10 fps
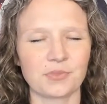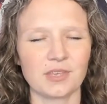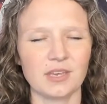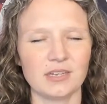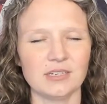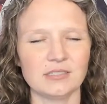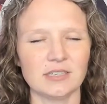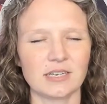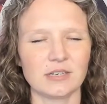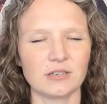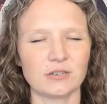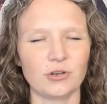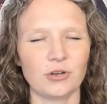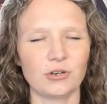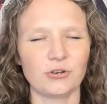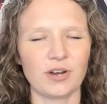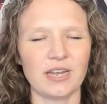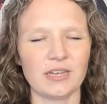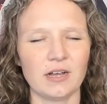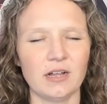and it's like a, a gray
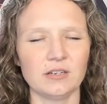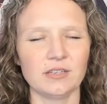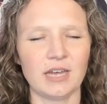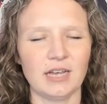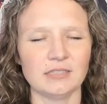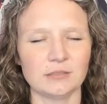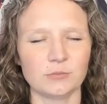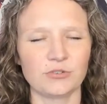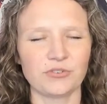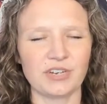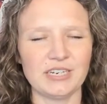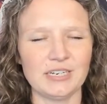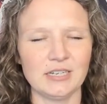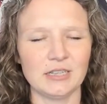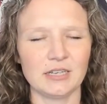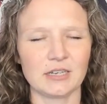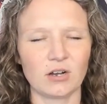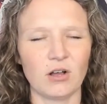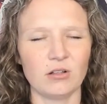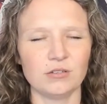color that has some green in it, like an
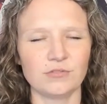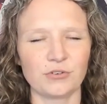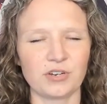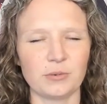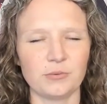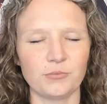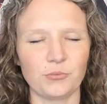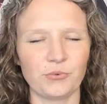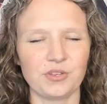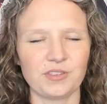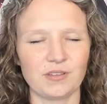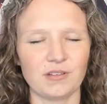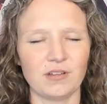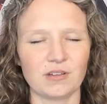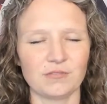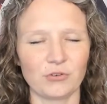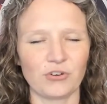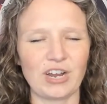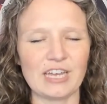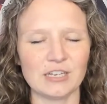olive green with a lot of
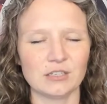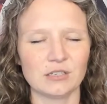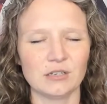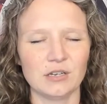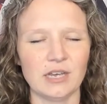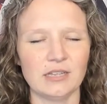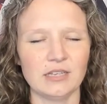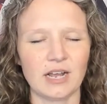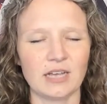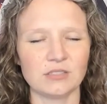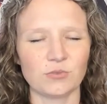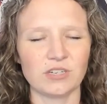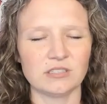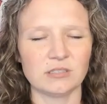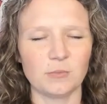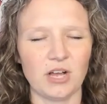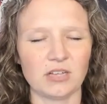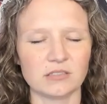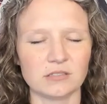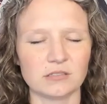gray. And then it has red
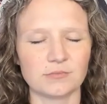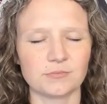spots